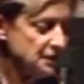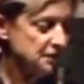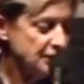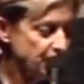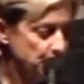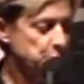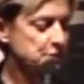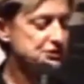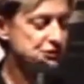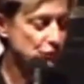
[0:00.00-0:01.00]
never
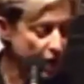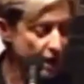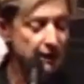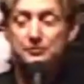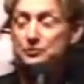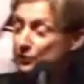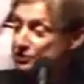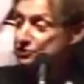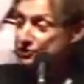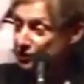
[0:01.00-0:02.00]
prescribed
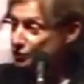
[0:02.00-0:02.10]
which gender